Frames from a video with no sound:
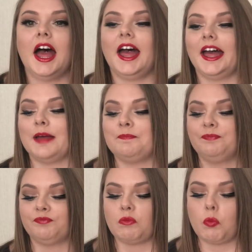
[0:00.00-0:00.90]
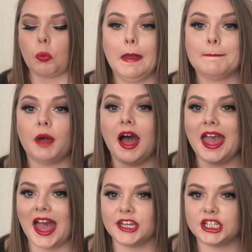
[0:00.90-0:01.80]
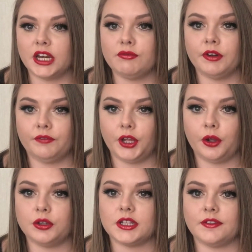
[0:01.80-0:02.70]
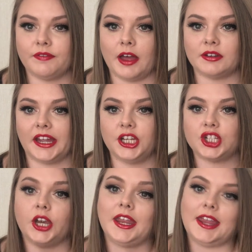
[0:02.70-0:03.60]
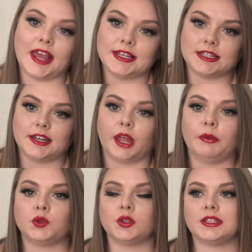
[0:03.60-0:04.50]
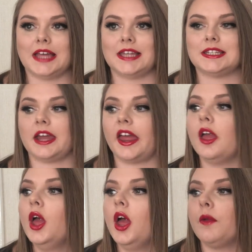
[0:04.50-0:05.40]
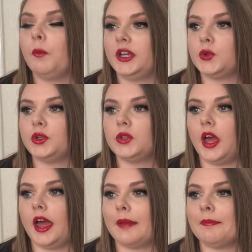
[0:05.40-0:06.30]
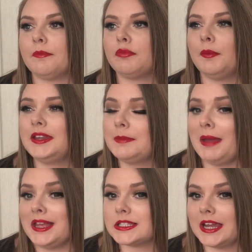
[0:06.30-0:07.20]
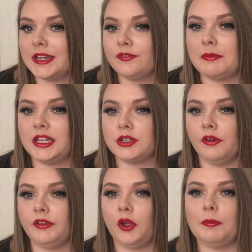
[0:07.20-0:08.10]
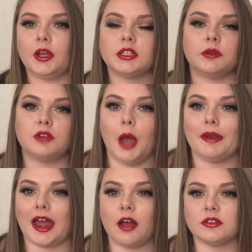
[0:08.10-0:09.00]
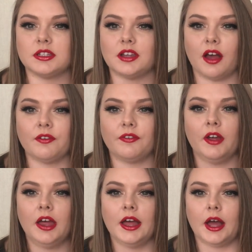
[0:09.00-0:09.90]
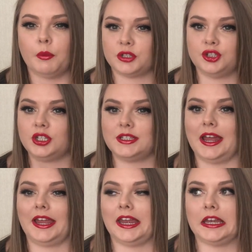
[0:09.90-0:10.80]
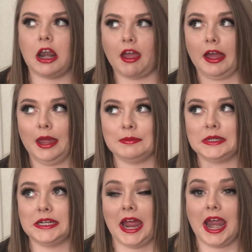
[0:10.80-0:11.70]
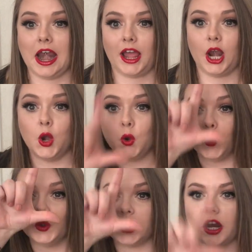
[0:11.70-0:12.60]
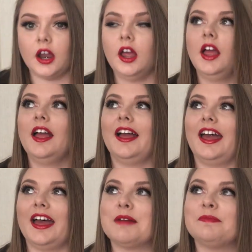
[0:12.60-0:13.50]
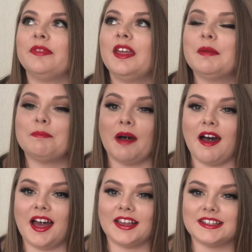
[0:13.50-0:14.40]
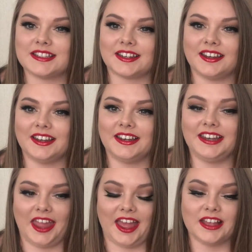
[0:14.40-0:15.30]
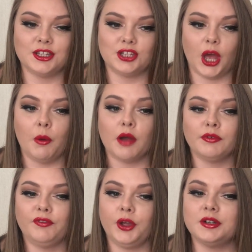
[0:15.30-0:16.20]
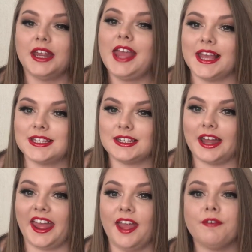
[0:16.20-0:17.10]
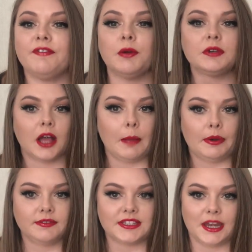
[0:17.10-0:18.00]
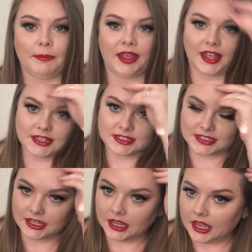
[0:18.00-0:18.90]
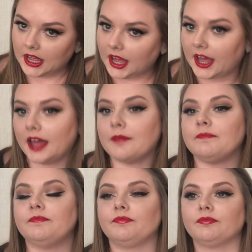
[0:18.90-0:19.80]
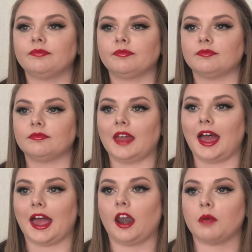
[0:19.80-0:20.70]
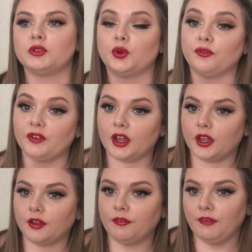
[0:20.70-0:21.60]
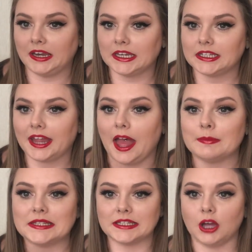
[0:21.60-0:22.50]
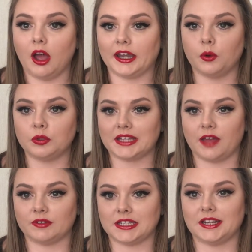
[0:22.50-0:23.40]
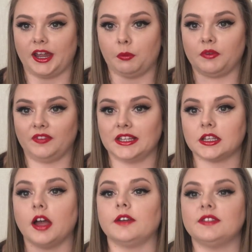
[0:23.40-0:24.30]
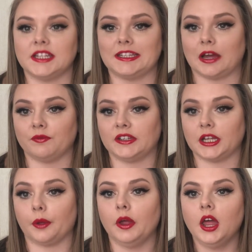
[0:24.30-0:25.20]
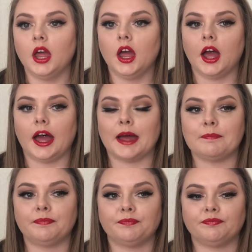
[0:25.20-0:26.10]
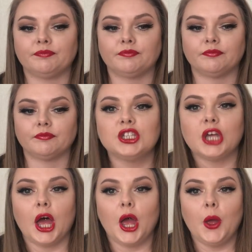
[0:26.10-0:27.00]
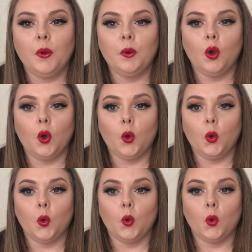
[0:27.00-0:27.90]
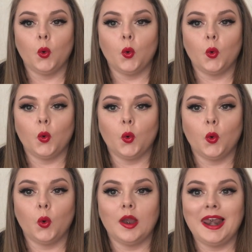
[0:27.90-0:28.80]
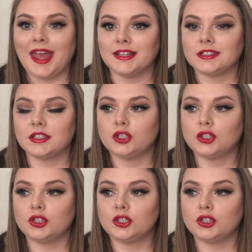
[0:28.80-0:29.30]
But I actually reviewed the foundation yesterday, which was Saturday, which was probably the best day for me to review it because I was going out and stuff. I wasn't just staying in like I am today, like a loser. But yeah, so I reviewed it yesterday, I filmed a couple of snippets, and I'm sort of filling in the gaps and tying it all together today with this kind of sit down video. So let's